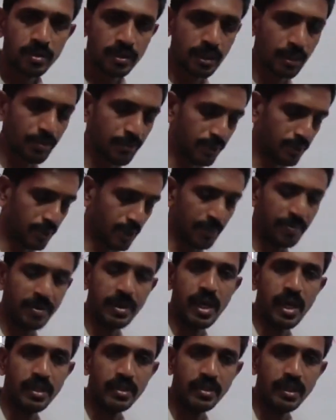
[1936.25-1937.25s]
some
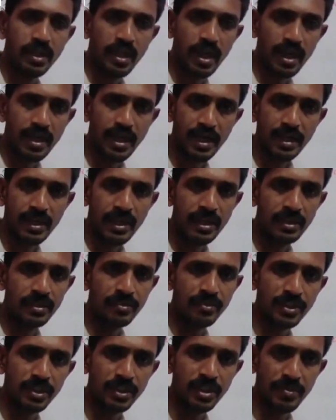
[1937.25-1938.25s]
terminology and letters
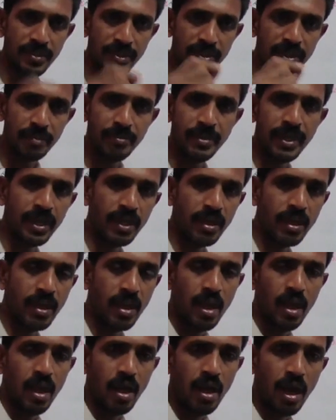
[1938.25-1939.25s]
which is represented by
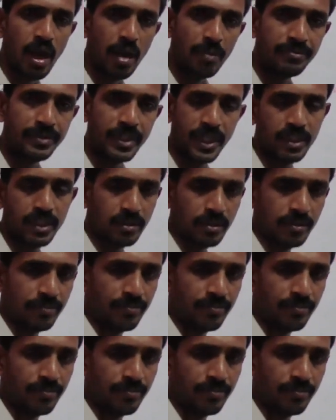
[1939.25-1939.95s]
object,